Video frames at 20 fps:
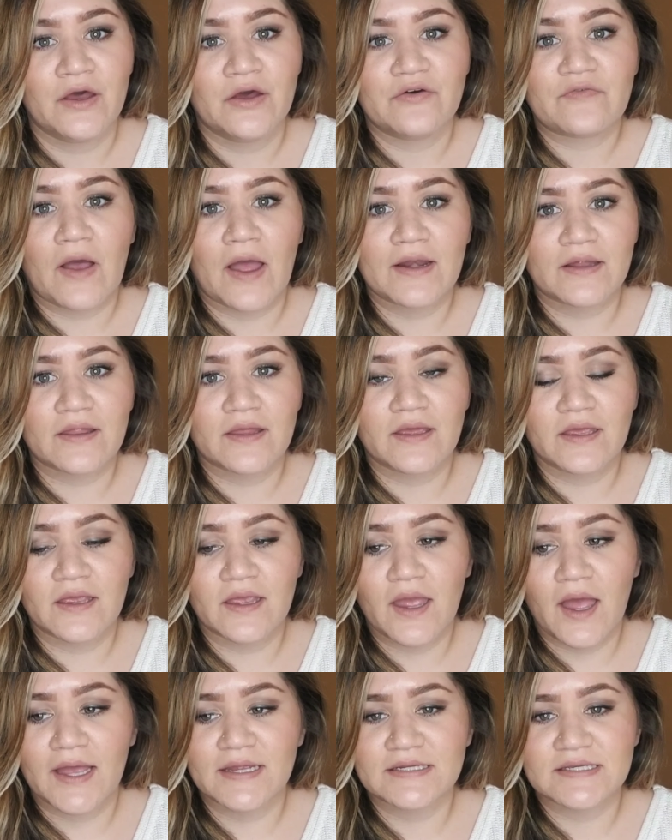Finally,
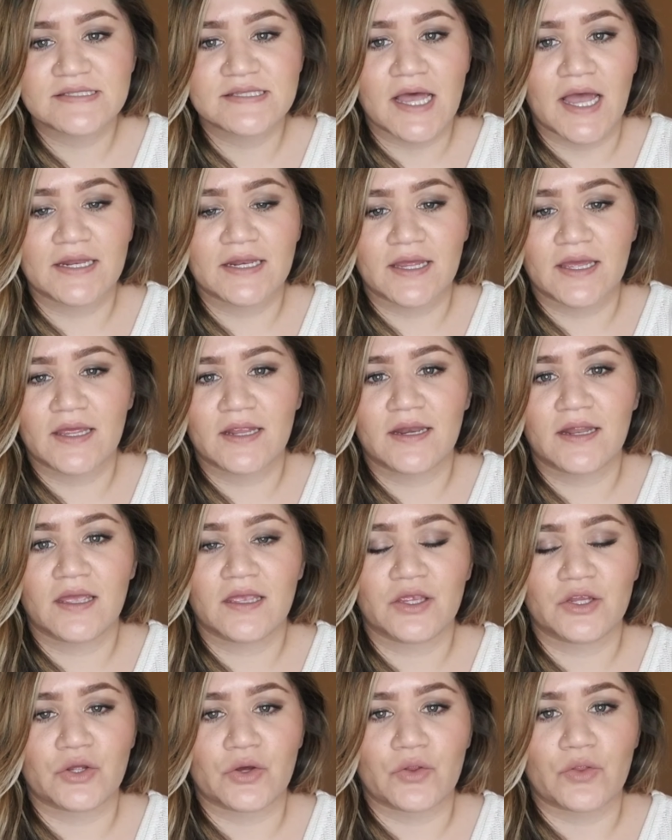I decided,
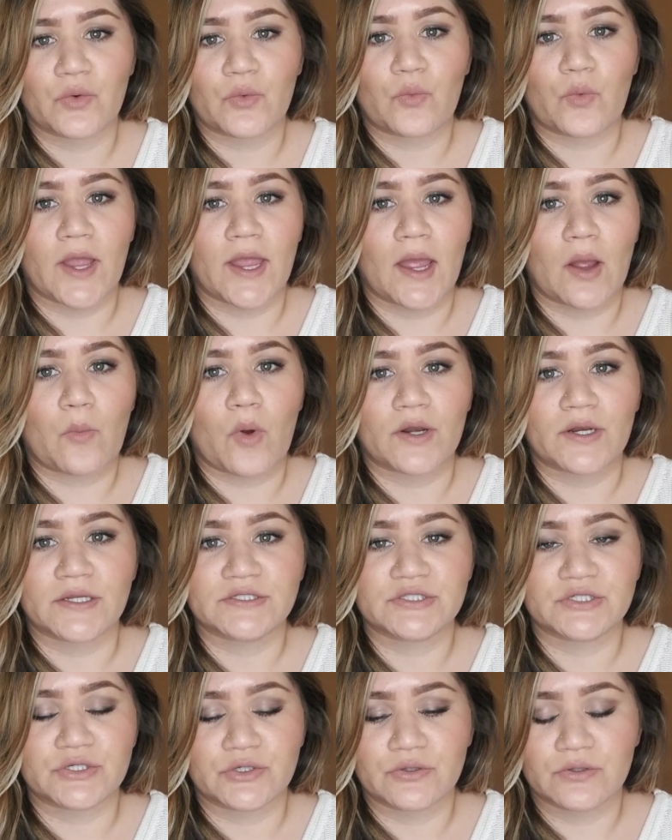the way I wanted
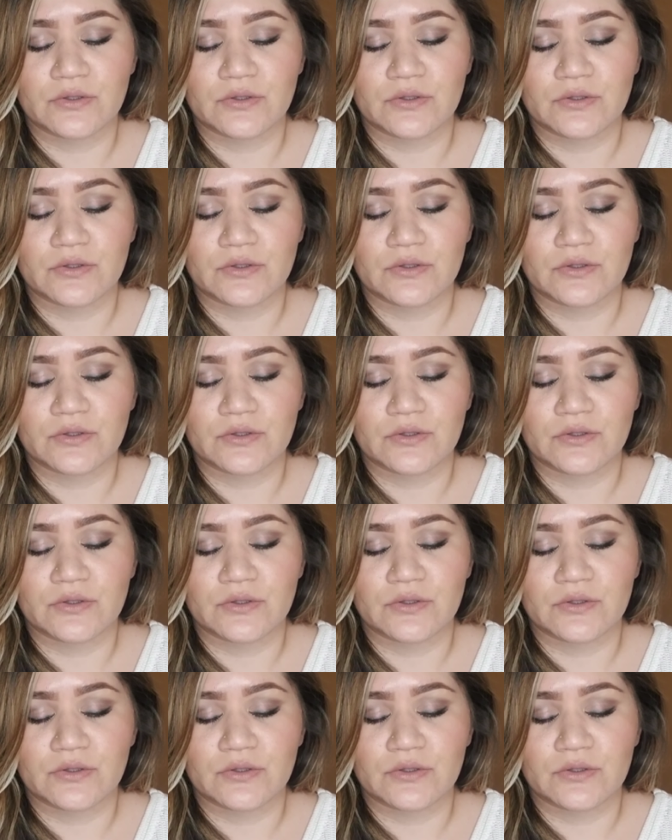to,